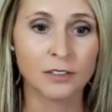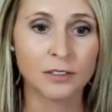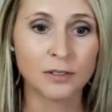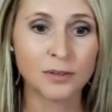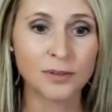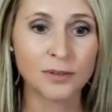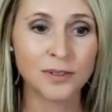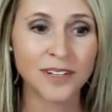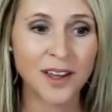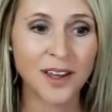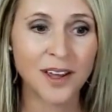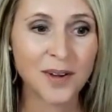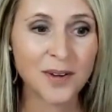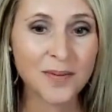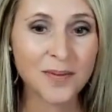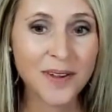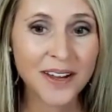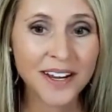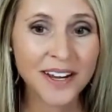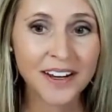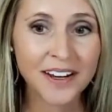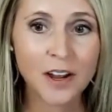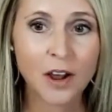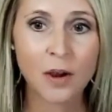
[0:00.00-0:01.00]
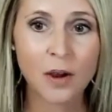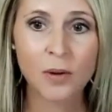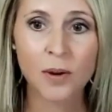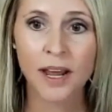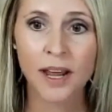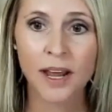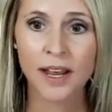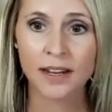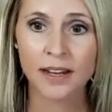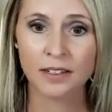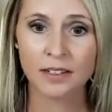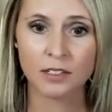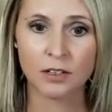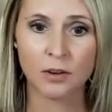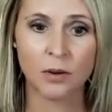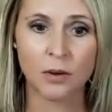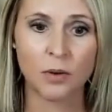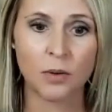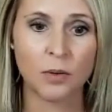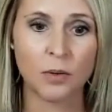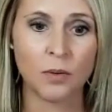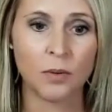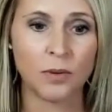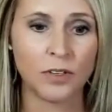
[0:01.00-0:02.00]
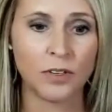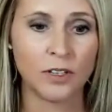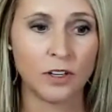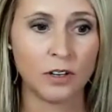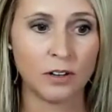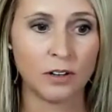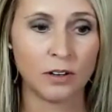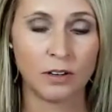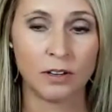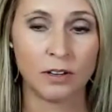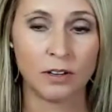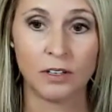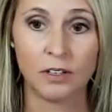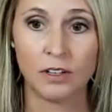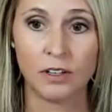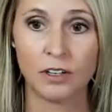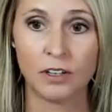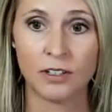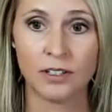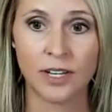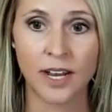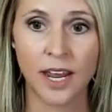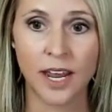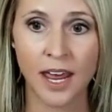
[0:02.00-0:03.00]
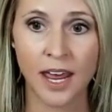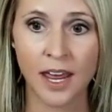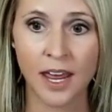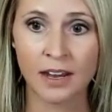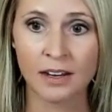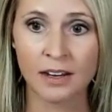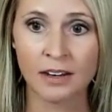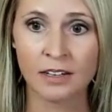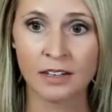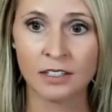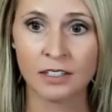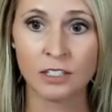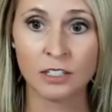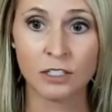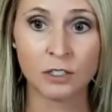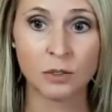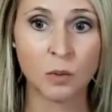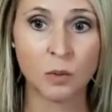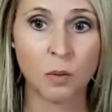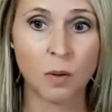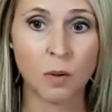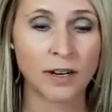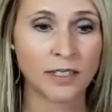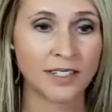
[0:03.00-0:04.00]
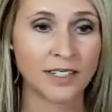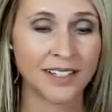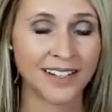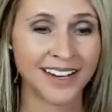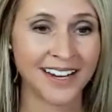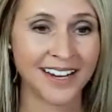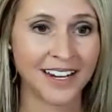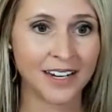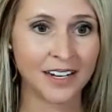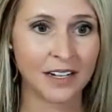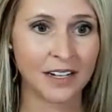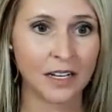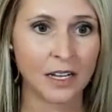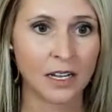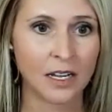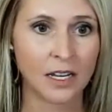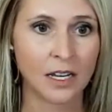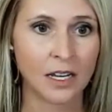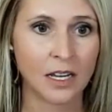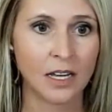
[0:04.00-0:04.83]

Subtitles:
So tell me, okay, so you're 10 to 20